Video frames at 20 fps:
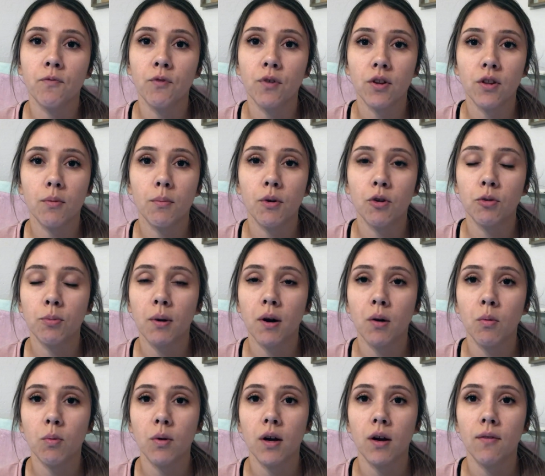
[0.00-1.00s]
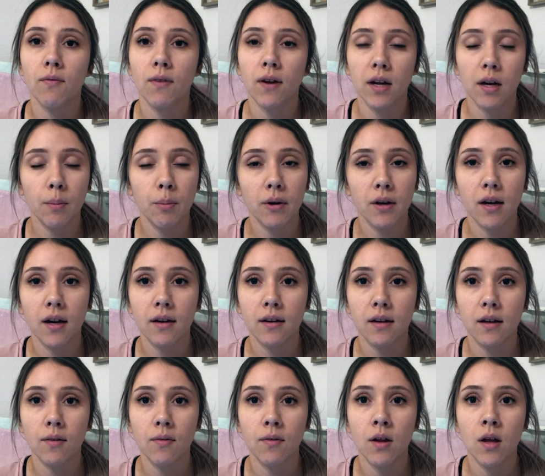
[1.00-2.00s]
for the most part we are very
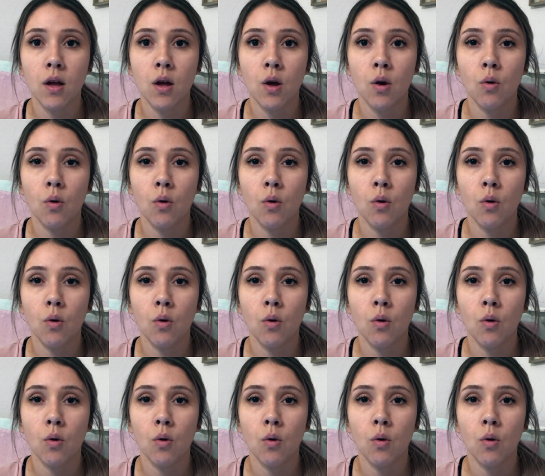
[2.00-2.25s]
productive.